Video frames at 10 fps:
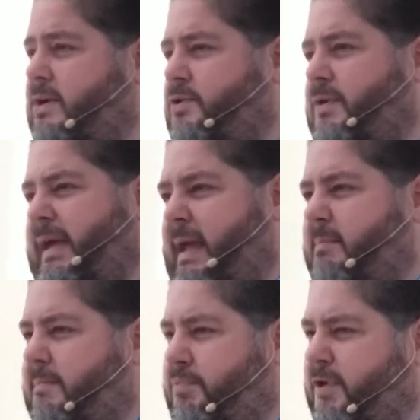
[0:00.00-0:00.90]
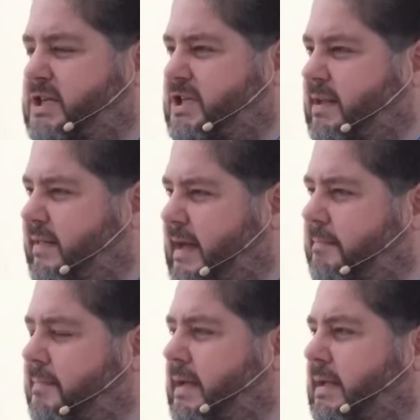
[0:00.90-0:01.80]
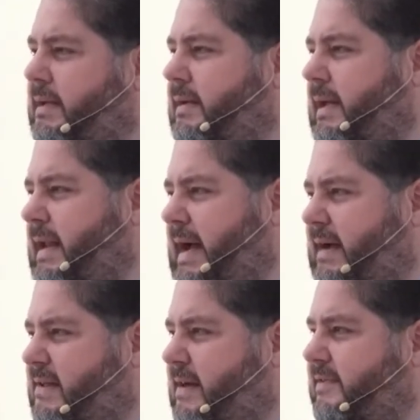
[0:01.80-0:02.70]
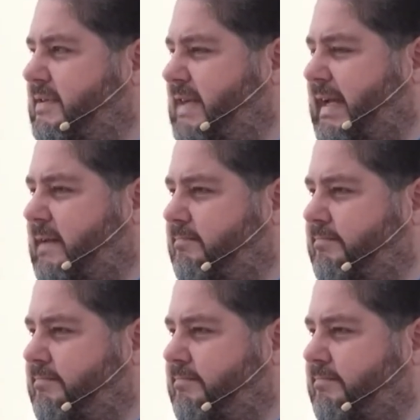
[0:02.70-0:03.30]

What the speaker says: who came and preached to them in Acts 17.